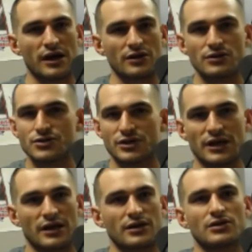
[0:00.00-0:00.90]
Toronto,
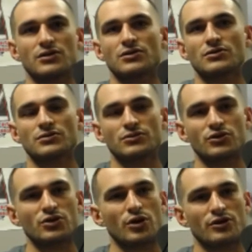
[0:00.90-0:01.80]

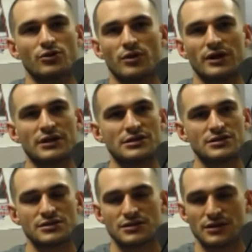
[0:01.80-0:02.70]
Chicago, New York
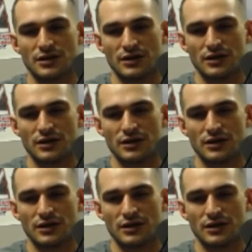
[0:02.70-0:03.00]
twice.